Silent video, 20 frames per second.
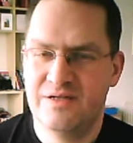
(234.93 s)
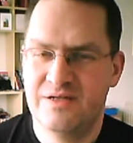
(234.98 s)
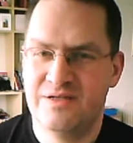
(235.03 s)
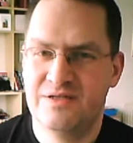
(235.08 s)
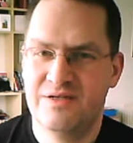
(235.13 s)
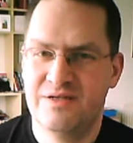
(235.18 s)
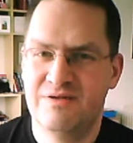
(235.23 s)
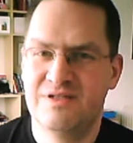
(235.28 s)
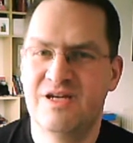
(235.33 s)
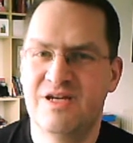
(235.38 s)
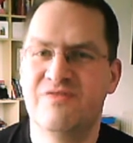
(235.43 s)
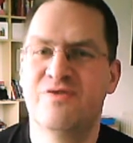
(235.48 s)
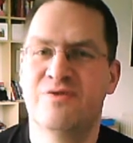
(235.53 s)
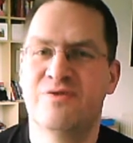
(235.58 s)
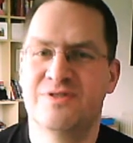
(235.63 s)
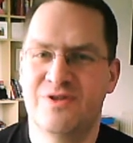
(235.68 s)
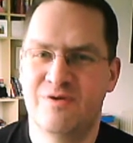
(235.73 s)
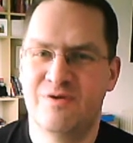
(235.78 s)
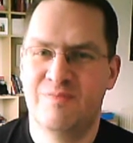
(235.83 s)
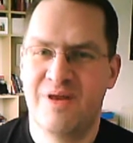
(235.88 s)
Susie, I've
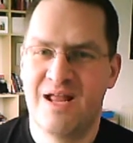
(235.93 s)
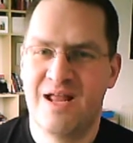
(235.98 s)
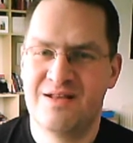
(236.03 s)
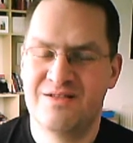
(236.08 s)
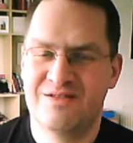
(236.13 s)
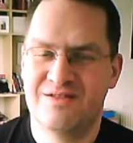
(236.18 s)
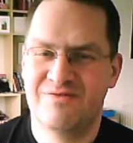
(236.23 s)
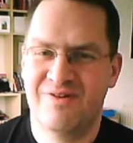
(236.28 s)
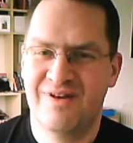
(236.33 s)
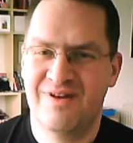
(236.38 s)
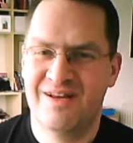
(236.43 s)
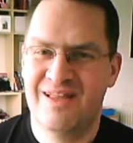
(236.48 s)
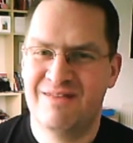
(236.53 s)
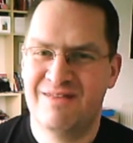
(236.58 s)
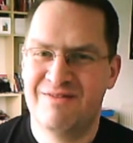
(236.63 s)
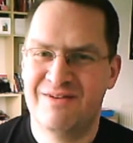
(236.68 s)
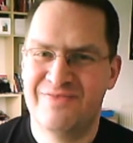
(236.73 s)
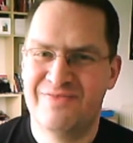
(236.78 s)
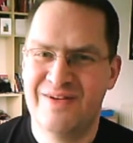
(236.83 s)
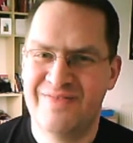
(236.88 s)
always got plans to write
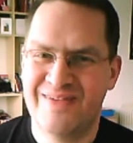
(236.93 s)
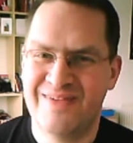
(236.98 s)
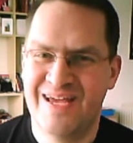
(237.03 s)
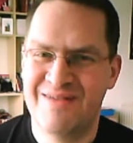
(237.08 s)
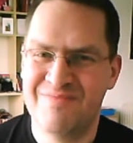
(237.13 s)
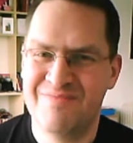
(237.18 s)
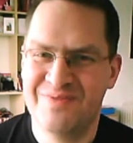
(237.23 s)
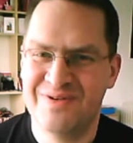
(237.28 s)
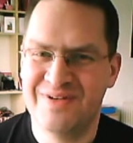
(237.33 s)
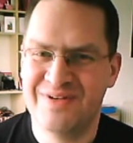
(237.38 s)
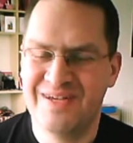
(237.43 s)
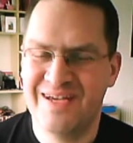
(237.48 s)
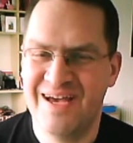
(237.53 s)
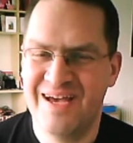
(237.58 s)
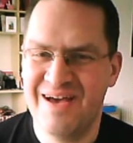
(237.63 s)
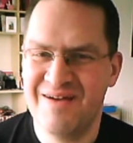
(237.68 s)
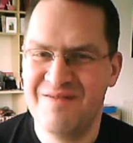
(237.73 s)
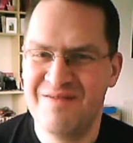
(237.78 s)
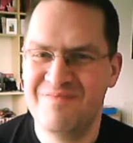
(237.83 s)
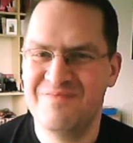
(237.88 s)
another FF game book.
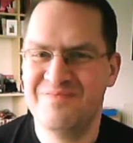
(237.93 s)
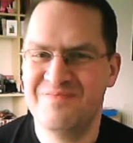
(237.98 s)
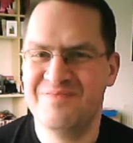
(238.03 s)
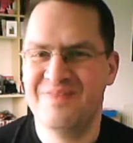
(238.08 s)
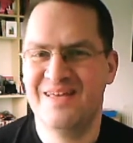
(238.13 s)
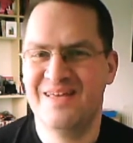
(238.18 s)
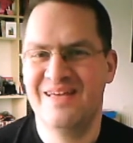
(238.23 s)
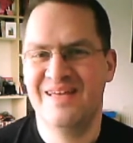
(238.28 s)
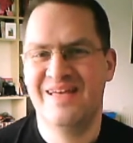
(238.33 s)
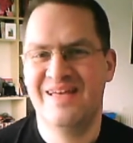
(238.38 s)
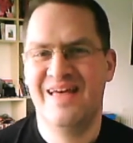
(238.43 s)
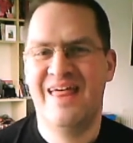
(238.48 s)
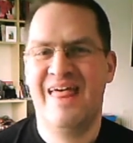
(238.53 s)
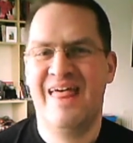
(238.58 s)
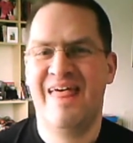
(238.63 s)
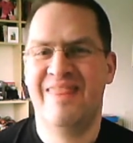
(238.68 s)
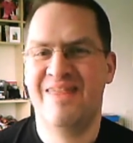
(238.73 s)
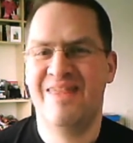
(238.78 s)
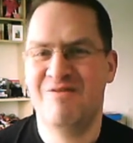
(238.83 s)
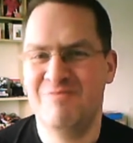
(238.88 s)

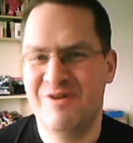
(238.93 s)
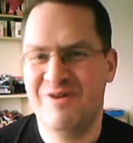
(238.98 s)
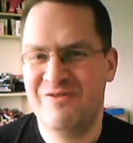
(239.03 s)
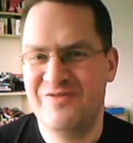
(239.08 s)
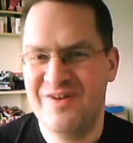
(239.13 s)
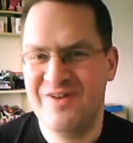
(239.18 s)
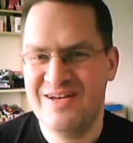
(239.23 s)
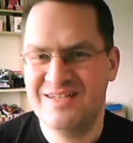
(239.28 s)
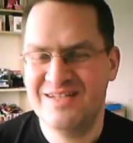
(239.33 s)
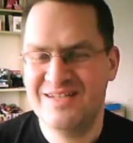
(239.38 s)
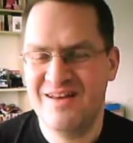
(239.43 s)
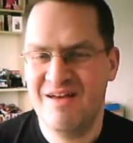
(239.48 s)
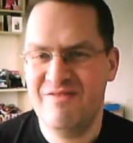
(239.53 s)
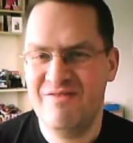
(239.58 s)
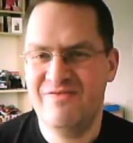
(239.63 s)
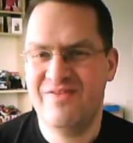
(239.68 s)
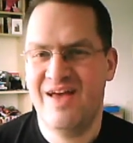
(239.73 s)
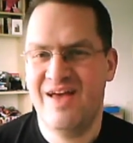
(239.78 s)
They were my first love,